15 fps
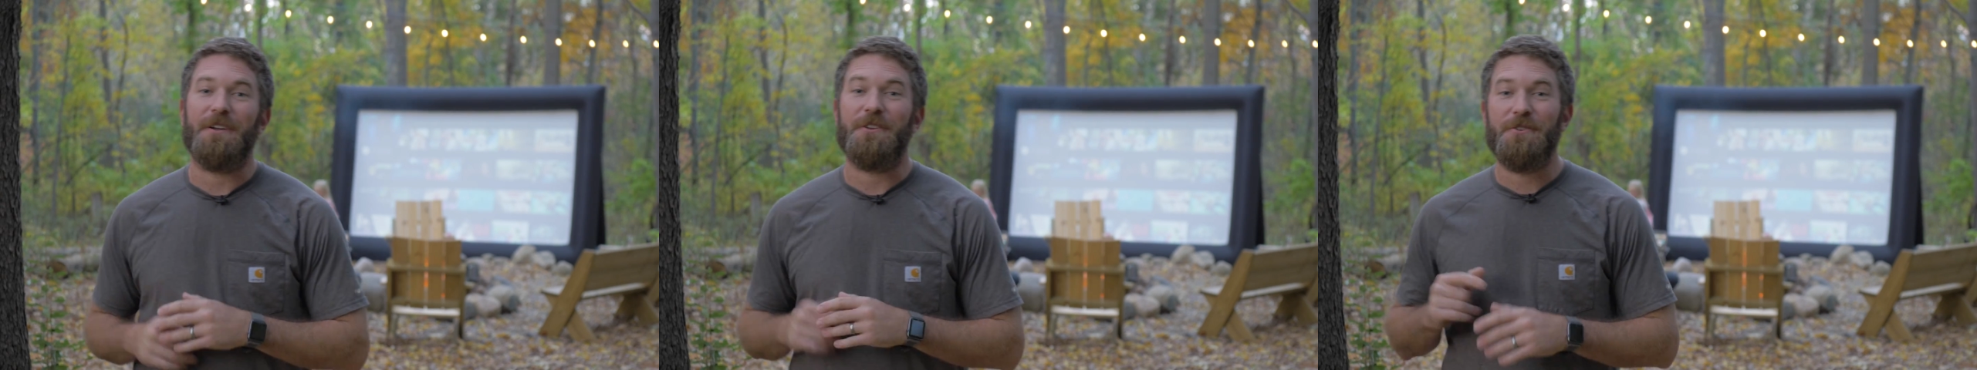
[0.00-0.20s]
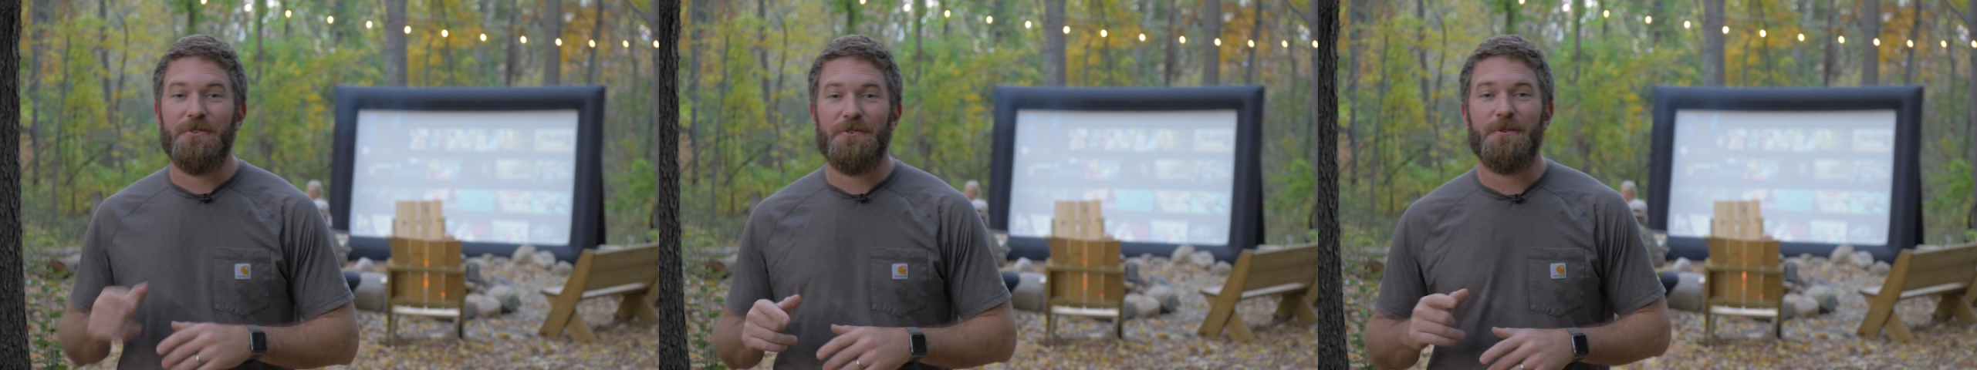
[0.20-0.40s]

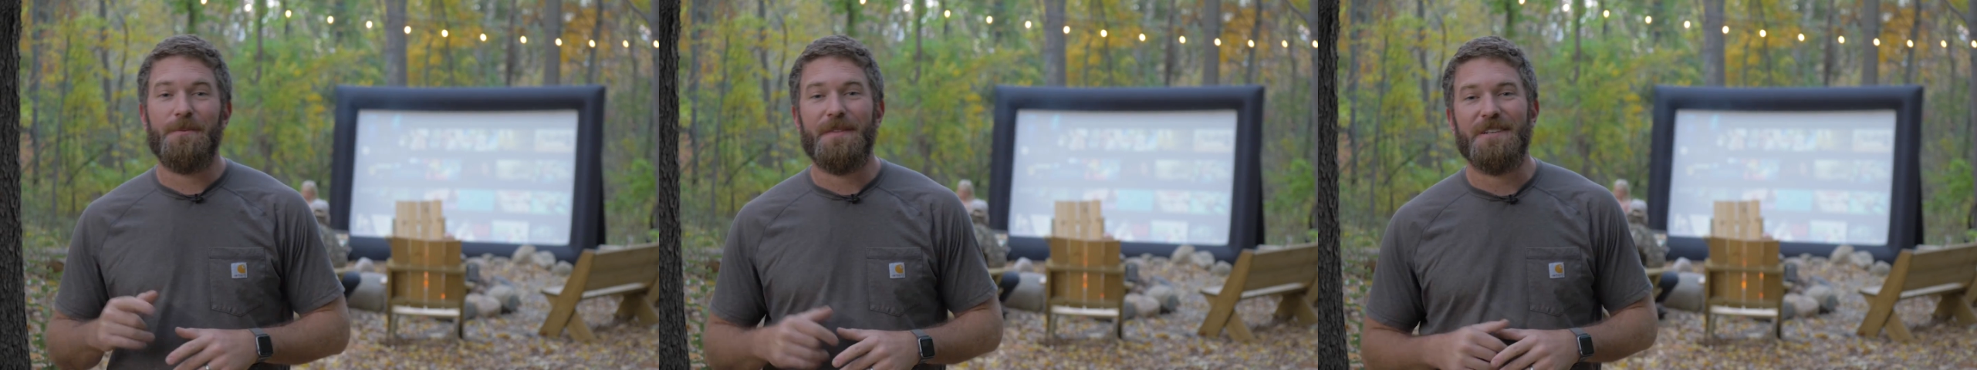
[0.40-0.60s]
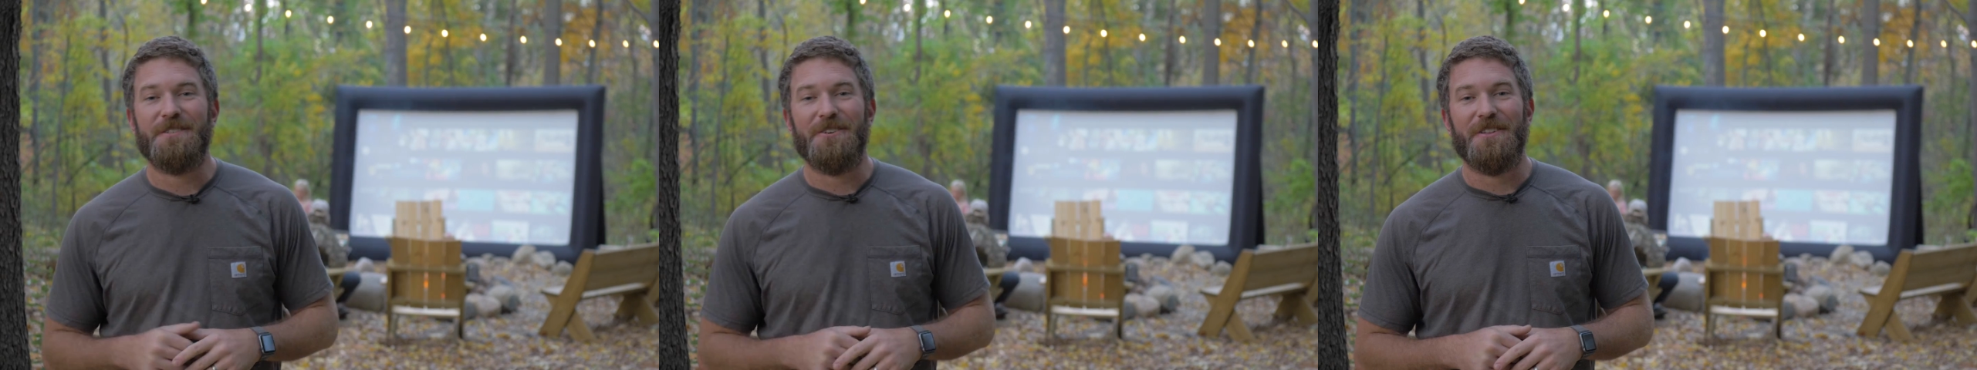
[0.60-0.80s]
YouTube
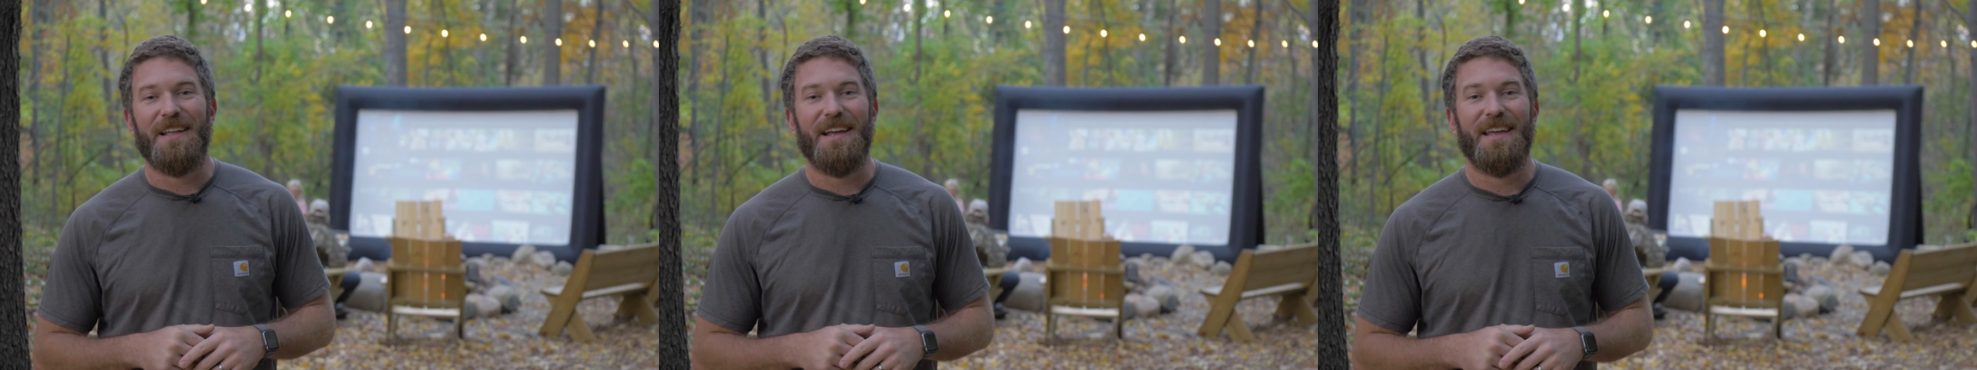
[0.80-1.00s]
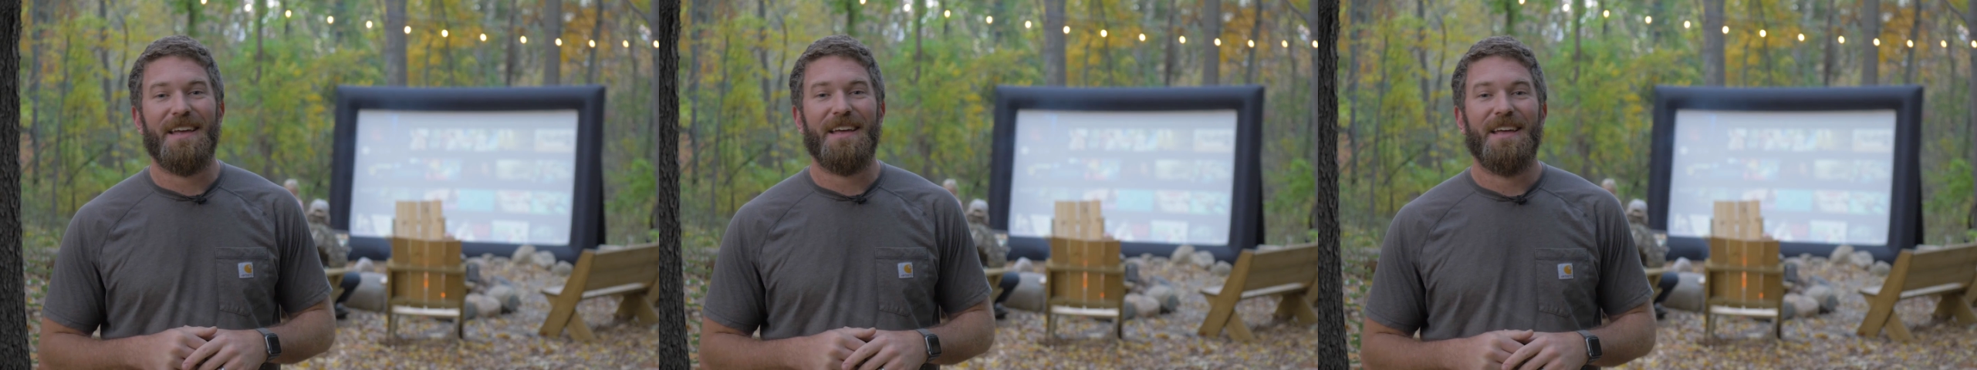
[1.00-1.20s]
thinks you'll
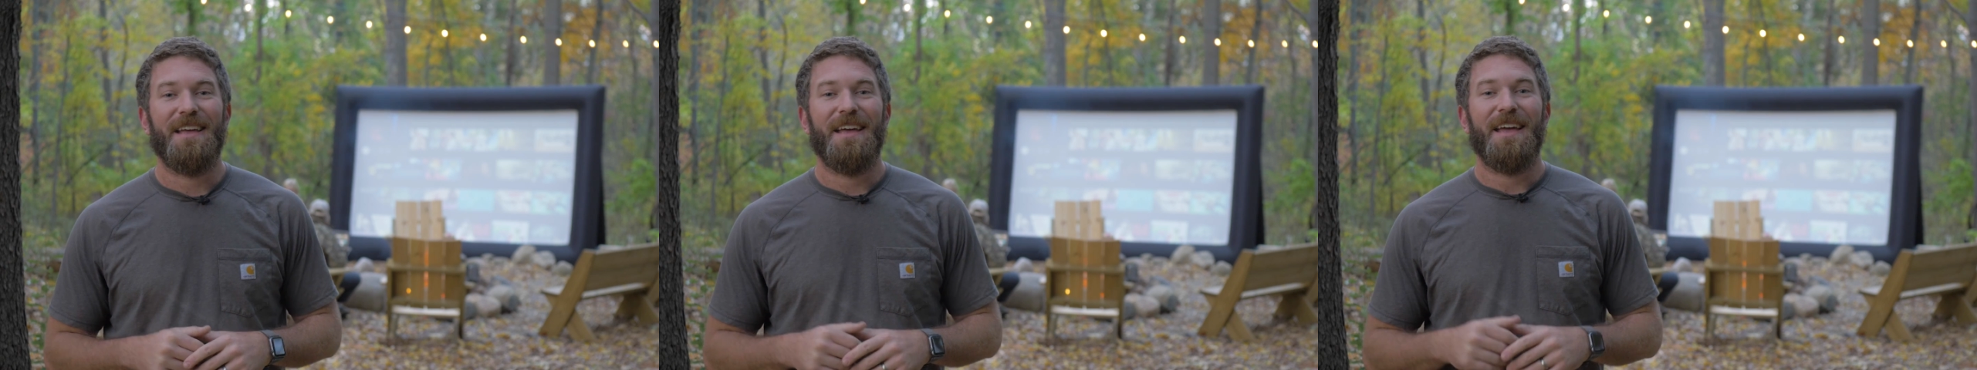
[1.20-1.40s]
like it,